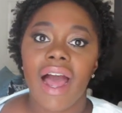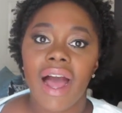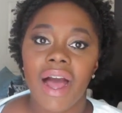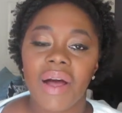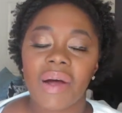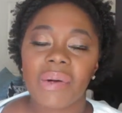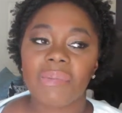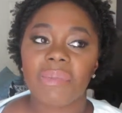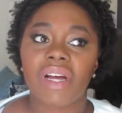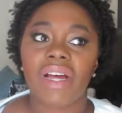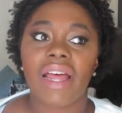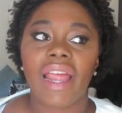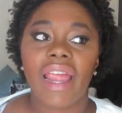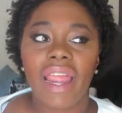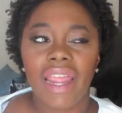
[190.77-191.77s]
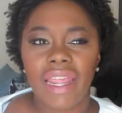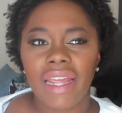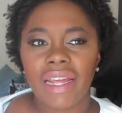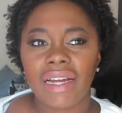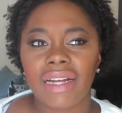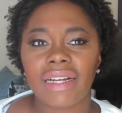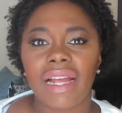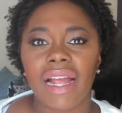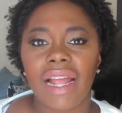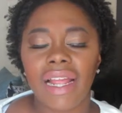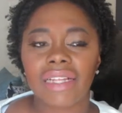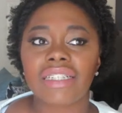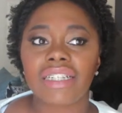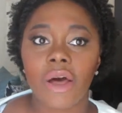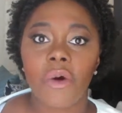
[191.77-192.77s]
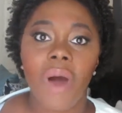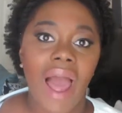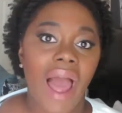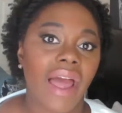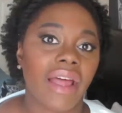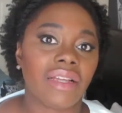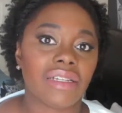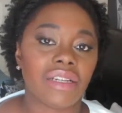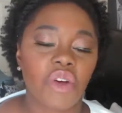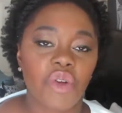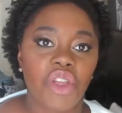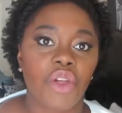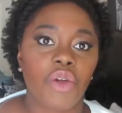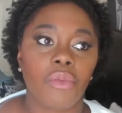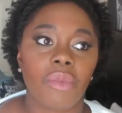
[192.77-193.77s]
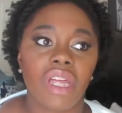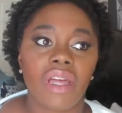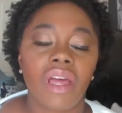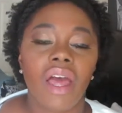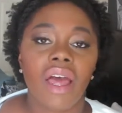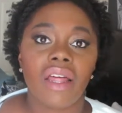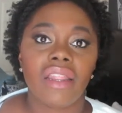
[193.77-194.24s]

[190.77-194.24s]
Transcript: Um, and it's so hot and so humid